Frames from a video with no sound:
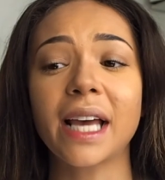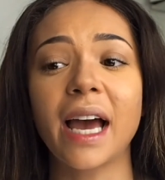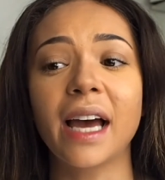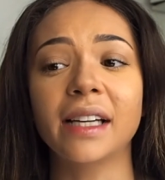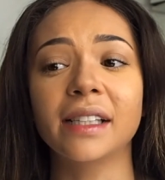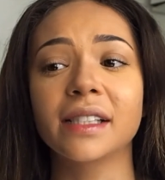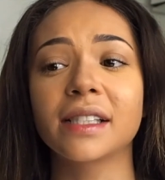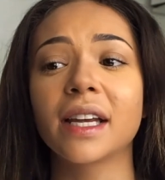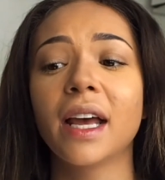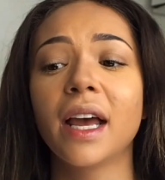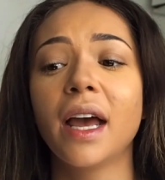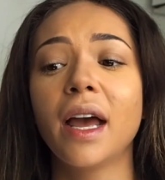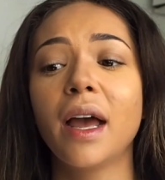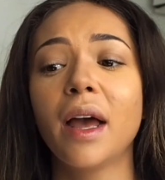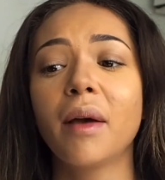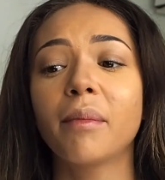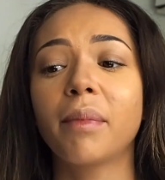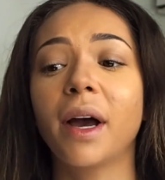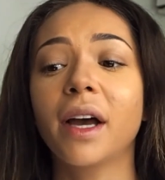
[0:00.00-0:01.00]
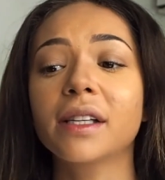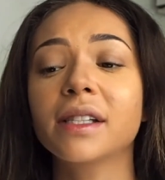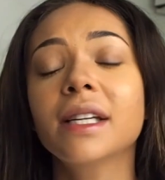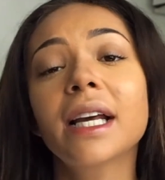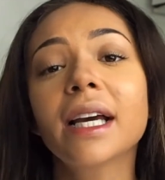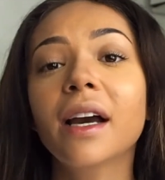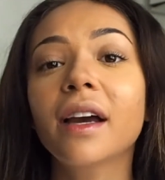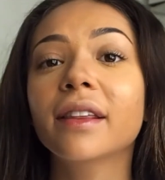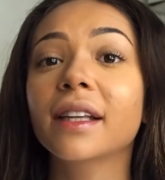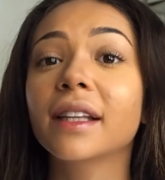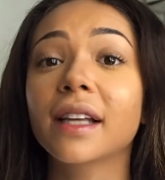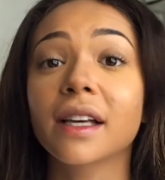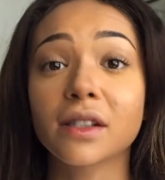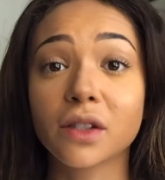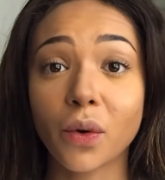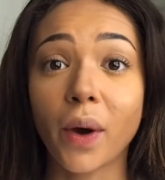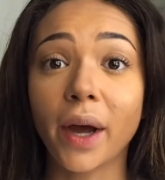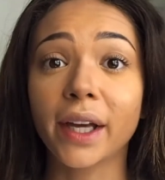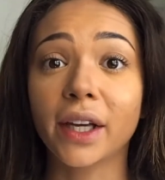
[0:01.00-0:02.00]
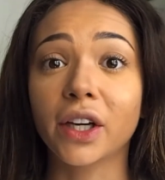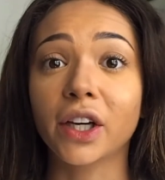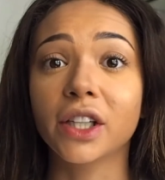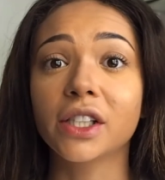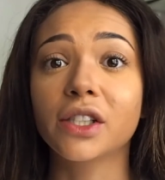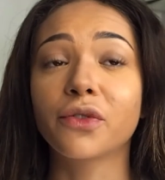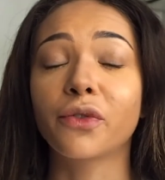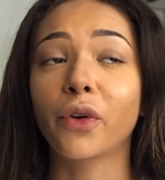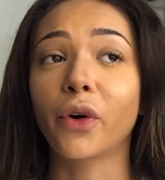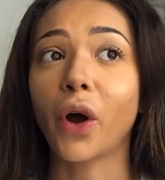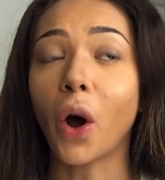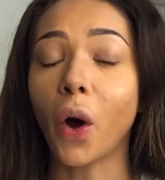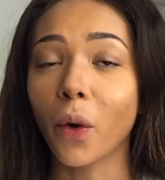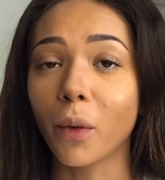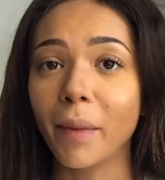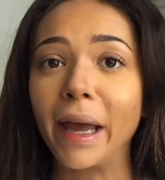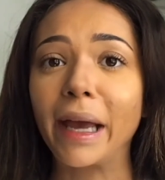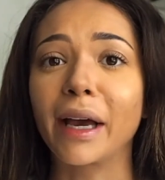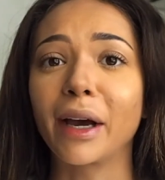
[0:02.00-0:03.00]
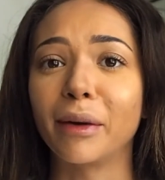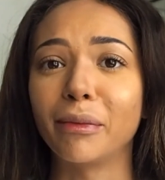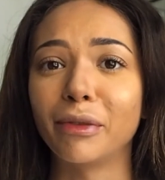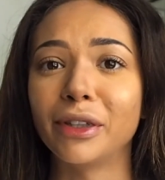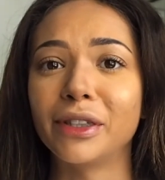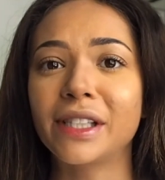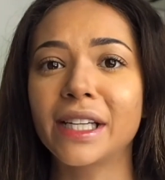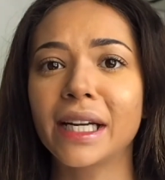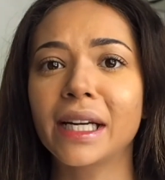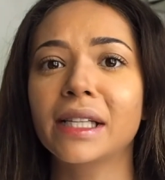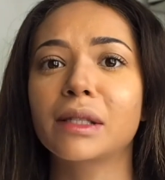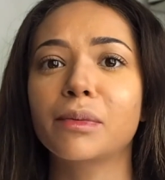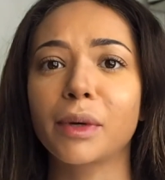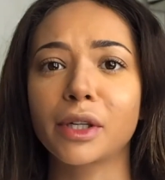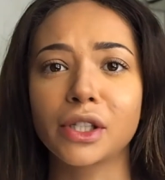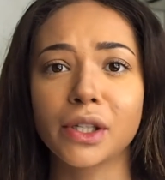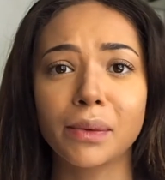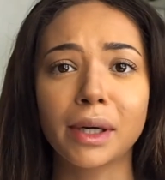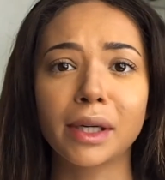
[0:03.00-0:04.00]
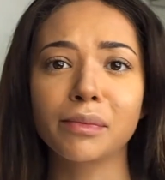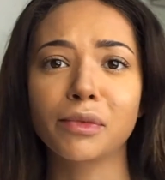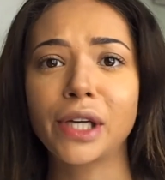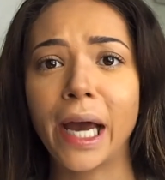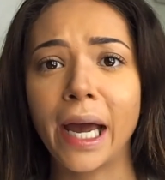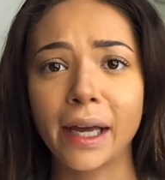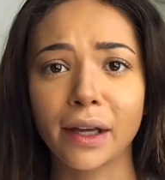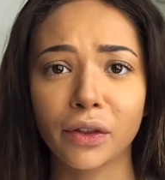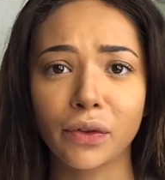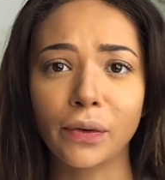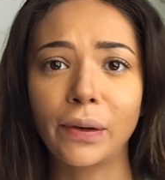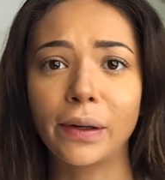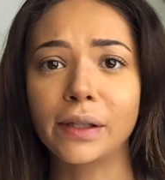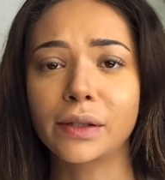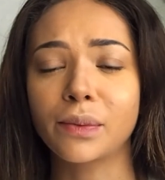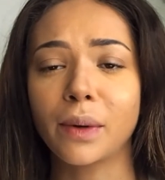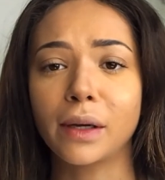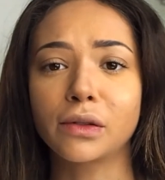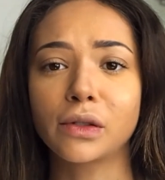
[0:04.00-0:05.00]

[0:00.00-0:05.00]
And personally, I think that's quite good for a whole makeup routine, especially when I'm chatting through it as well.